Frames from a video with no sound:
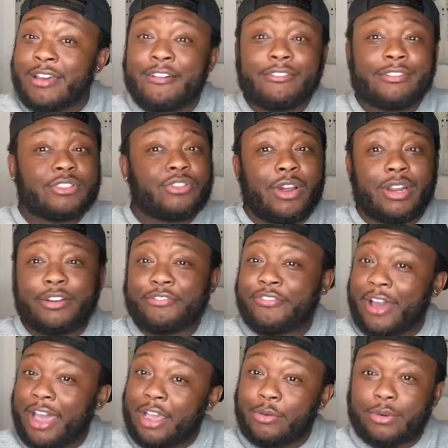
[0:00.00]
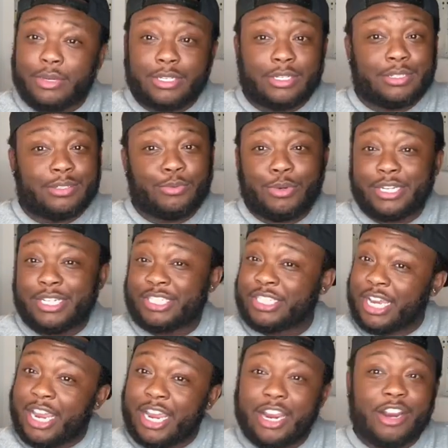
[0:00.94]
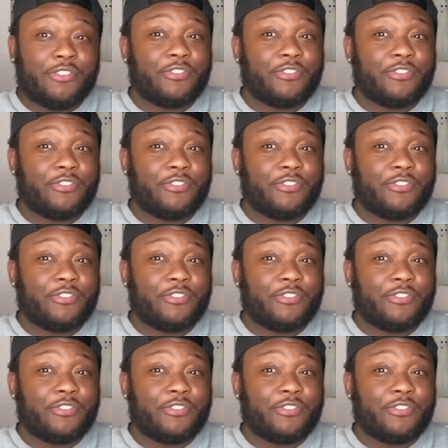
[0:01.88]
trying to fight with the sheriff.